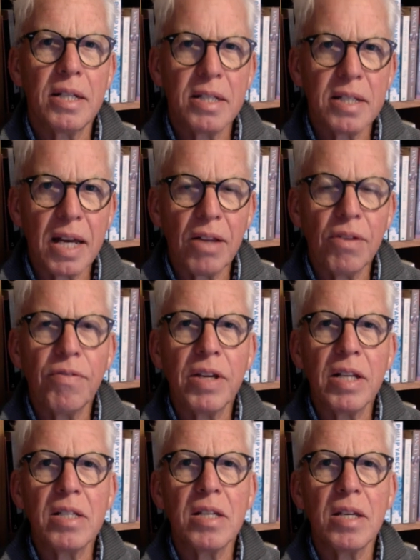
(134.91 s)

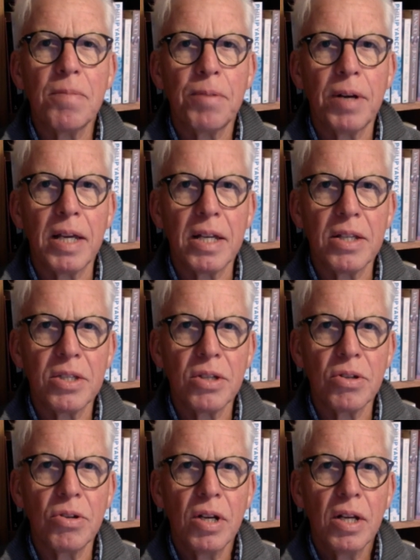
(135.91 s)
delving deeply
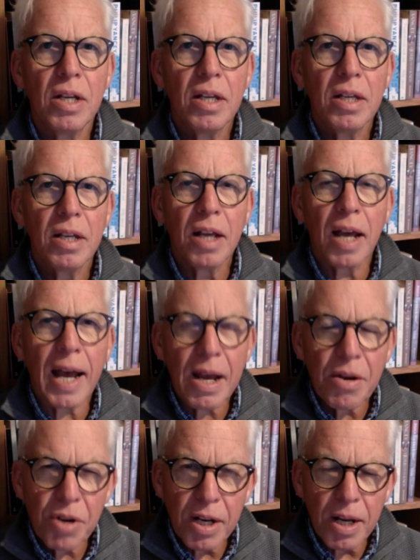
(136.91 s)
into
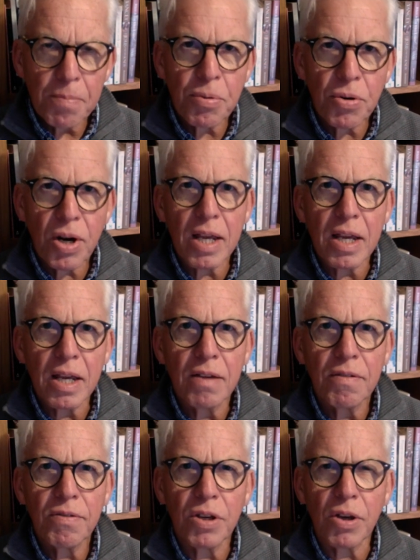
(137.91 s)
how can I pray
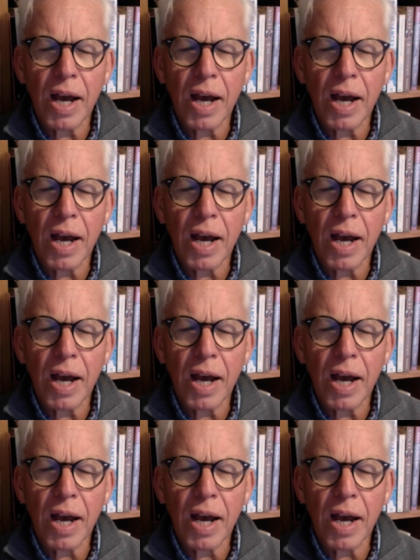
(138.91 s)
for you?